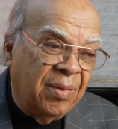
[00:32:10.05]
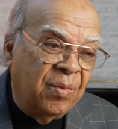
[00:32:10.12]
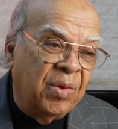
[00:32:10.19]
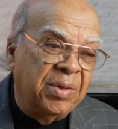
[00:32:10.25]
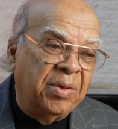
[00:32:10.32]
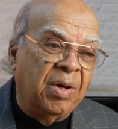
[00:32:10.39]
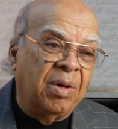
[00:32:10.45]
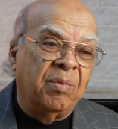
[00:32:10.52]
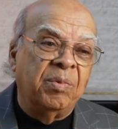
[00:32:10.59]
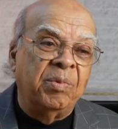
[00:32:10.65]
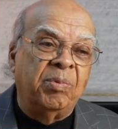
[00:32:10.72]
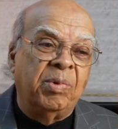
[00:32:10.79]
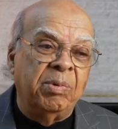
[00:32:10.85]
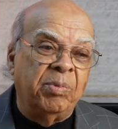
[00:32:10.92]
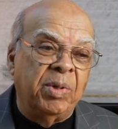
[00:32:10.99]
Well, no,
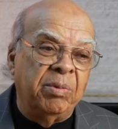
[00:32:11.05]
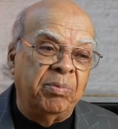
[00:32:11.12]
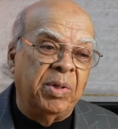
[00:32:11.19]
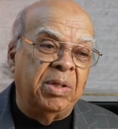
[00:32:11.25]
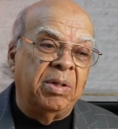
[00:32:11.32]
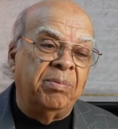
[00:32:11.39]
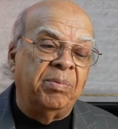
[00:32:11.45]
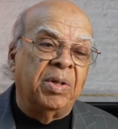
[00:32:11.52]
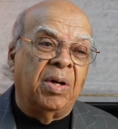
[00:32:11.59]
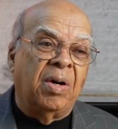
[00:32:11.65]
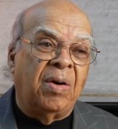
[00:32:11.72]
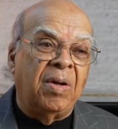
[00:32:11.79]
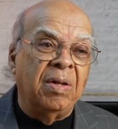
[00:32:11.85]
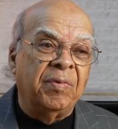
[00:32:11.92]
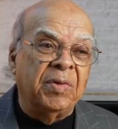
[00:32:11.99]
but but but but
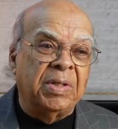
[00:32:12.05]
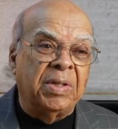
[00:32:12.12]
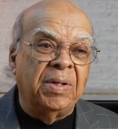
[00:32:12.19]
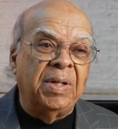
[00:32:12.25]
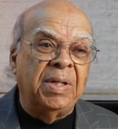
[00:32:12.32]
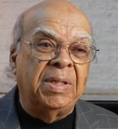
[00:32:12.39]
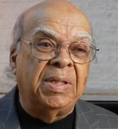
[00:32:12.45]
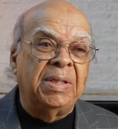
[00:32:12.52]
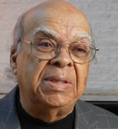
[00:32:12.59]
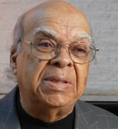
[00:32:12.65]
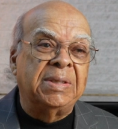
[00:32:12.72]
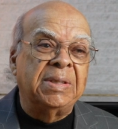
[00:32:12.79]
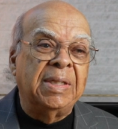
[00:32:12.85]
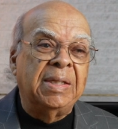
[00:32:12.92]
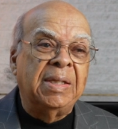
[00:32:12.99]
all the
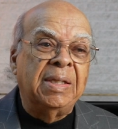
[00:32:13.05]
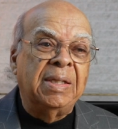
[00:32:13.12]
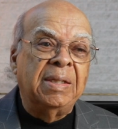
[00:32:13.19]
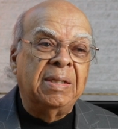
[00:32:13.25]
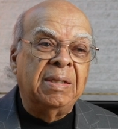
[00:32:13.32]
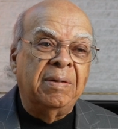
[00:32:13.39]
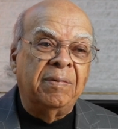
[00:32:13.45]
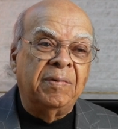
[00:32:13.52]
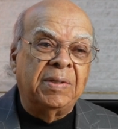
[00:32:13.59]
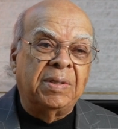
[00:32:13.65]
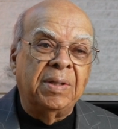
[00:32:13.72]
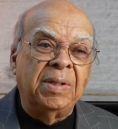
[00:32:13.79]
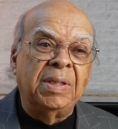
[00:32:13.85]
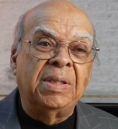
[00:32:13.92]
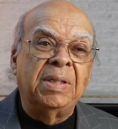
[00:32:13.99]
fraternities, the
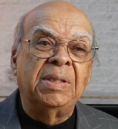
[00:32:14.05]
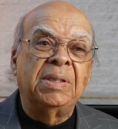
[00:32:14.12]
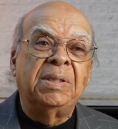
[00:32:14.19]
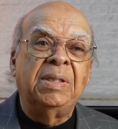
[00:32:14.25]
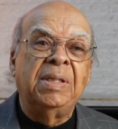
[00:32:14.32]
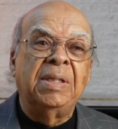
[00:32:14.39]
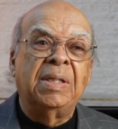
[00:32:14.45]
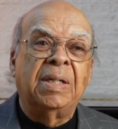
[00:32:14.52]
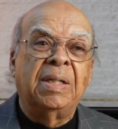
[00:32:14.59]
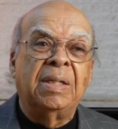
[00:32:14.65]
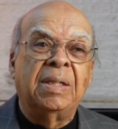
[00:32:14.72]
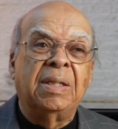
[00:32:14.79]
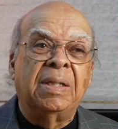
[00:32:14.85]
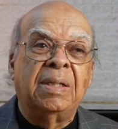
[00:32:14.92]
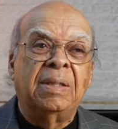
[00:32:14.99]
fraternities, the uh,
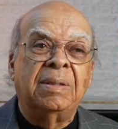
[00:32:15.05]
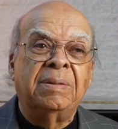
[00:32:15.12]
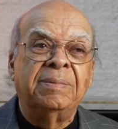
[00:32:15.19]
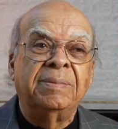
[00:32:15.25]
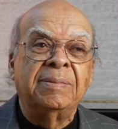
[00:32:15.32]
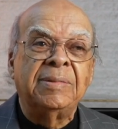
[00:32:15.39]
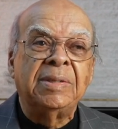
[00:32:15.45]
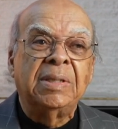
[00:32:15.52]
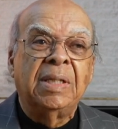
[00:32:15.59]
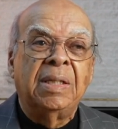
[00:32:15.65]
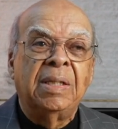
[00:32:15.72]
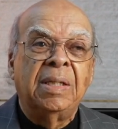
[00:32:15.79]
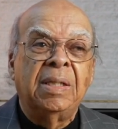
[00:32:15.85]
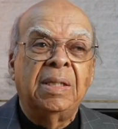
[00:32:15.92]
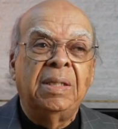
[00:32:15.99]
uh,
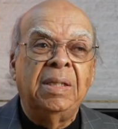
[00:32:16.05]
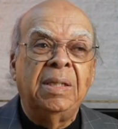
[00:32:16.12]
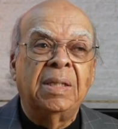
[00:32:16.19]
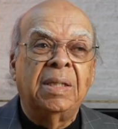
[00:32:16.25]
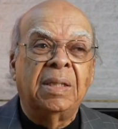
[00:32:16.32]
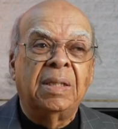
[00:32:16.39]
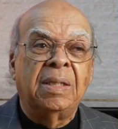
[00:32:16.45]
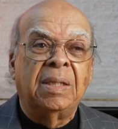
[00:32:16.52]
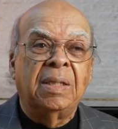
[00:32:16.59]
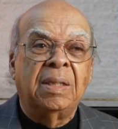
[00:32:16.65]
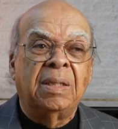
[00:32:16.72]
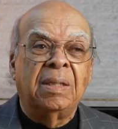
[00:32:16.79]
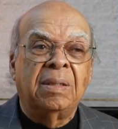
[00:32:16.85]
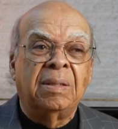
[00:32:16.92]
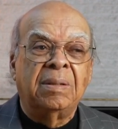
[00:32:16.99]
the uh,
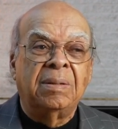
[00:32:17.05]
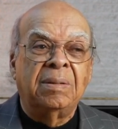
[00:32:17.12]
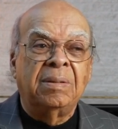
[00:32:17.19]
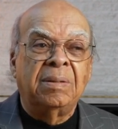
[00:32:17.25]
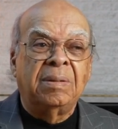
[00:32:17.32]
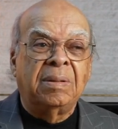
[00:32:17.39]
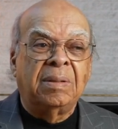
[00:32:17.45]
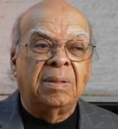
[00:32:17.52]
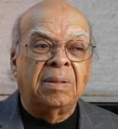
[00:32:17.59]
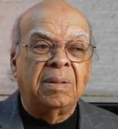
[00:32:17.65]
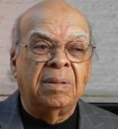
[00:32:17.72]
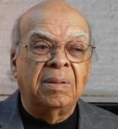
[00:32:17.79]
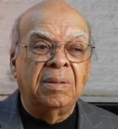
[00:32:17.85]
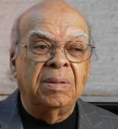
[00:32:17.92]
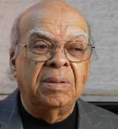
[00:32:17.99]
uh
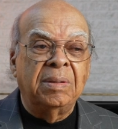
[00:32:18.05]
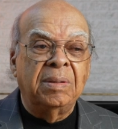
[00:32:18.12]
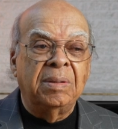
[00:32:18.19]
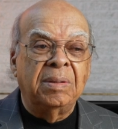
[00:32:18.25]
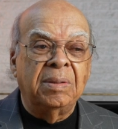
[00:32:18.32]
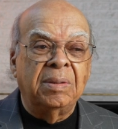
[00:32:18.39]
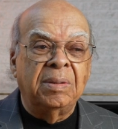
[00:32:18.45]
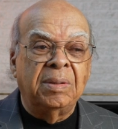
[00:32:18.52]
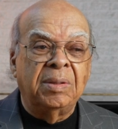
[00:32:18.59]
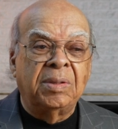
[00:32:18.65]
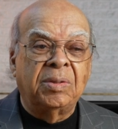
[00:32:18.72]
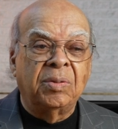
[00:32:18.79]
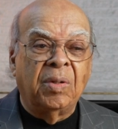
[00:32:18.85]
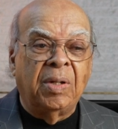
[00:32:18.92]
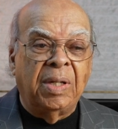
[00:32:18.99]
sororities, the
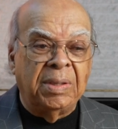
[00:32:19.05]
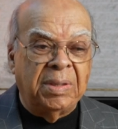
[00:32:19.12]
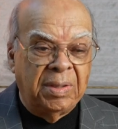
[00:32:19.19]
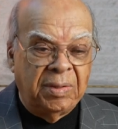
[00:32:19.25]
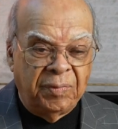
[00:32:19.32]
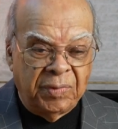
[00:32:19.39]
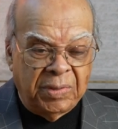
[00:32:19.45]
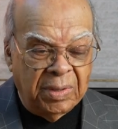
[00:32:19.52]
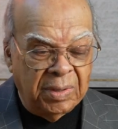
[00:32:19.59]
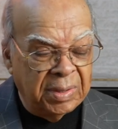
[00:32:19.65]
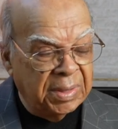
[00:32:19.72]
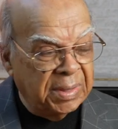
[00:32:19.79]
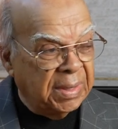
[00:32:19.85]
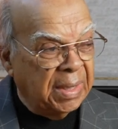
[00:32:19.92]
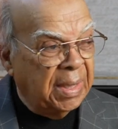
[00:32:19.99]
sororities,
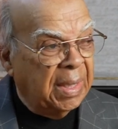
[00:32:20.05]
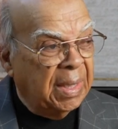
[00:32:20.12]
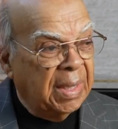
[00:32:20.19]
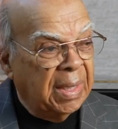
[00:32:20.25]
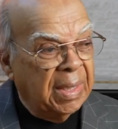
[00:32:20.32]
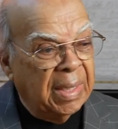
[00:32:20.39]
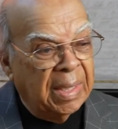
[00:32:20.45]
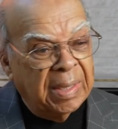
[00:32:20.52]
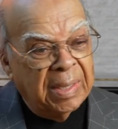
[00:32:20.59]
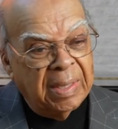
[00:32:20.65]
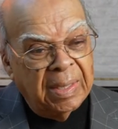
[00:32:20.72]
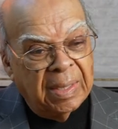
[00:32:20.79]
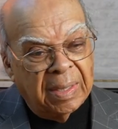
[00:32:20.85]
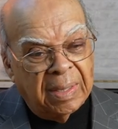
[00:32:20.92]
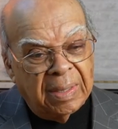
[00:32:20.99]
fraternities, and
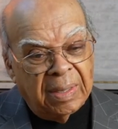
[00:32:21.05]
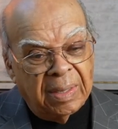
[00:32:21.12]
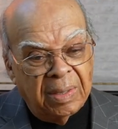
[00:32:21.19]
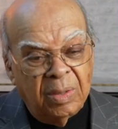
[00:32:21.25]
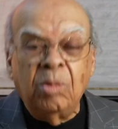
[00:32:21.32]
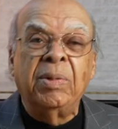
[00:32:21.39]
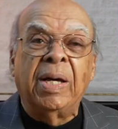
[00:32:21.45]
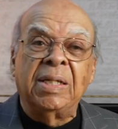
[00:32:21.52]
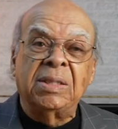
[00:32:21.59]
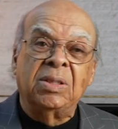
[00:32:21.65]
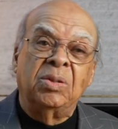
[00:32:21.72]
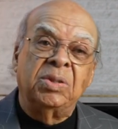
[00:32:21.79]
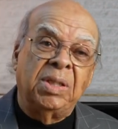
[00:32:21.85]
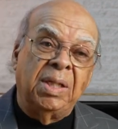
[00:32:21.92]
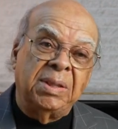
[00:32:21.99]
the uh, uh, alumni
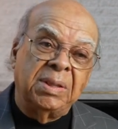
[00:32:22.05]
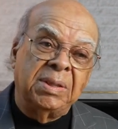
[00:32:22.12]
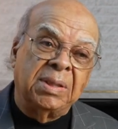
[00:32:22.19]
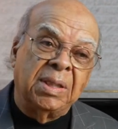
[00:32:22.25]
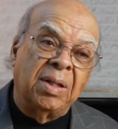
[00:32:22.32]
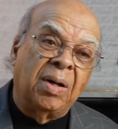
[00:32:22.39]
associations mm -hmm.